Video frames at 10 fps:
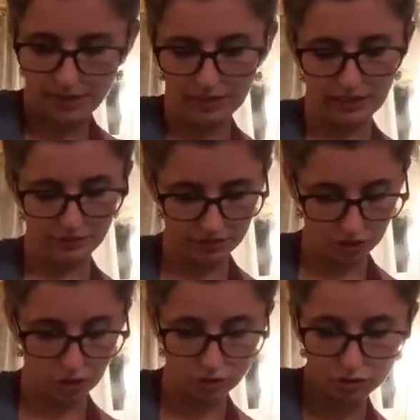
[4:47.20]
give this a
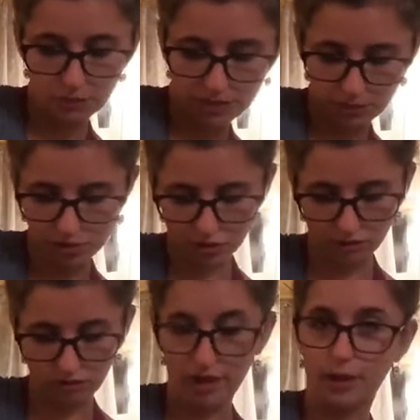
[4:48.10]
cursory mix, make sure all
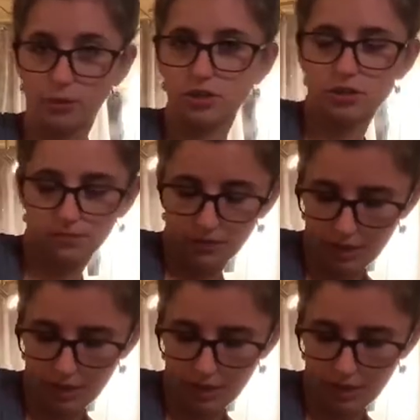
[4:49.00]
the flour